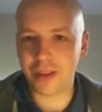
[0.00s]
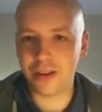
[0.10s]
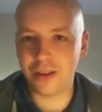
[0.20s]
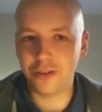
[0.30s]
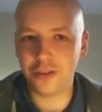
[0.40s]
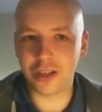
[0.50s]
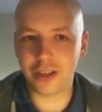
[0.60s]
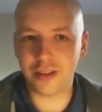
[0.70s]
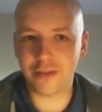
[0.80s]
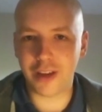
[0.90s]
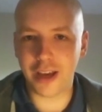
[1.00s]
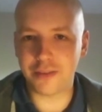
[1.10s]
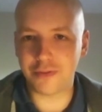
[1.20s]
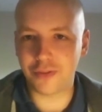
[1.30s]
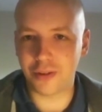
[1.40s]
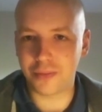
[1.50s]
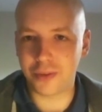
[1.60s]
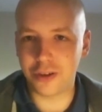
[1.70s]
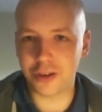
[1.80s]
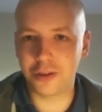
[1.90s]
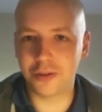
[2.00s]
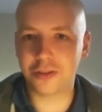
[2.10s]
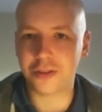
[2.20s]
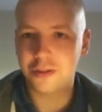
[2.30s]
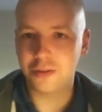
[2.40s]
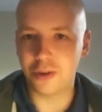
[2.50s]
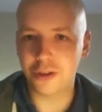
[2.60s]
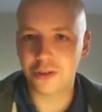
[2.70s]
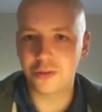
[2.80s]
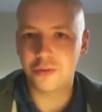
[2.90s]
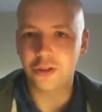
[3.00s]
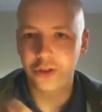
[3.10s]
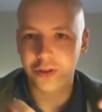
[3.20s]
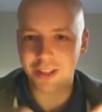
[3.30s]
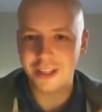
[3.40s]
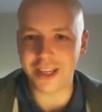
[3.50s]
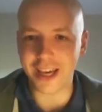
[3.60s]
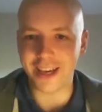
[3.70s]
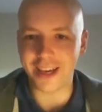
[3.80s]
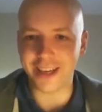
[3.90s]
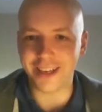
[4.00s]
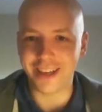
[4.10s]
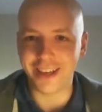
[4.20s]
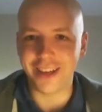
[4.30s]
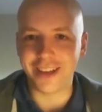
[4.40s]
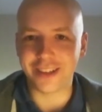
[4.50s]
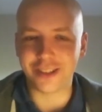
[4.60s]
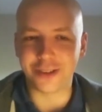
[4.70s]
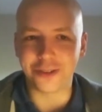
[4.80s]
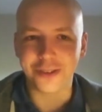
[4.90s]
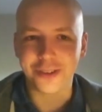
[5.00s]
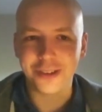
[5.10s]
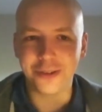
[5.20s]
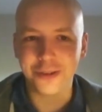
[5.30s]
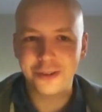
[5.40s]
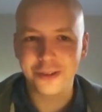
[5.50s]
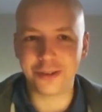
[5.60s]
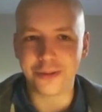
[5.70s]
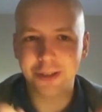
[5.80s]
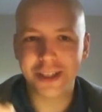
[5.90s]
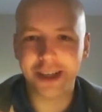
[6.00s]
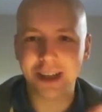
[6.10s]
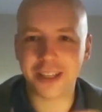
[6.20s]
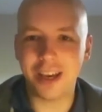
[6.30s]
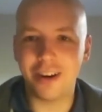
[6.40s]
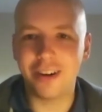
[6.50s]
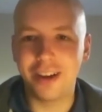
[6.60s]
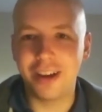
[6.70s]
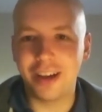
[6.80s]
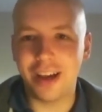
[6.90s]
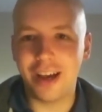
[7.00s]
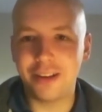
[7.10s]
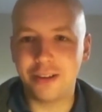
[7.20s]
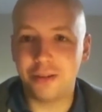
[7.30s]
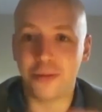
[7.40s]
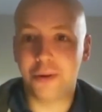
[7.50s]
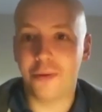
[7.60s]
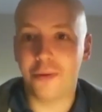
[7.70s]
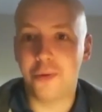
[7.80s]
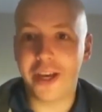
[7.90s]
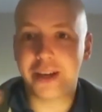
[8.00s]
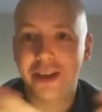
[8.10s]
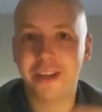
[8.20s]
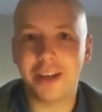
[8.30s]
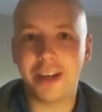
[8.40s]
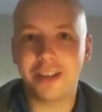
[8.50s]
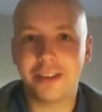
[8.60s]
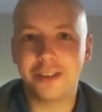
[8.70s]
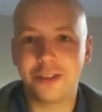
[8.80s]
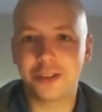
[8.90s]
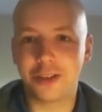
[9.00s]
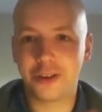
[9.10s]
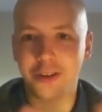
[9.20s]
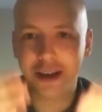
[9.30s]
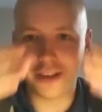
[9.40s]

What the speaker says: usually the flight from Yakutsk to Moscow was during the day. So you were sitting there and you were awake and just looking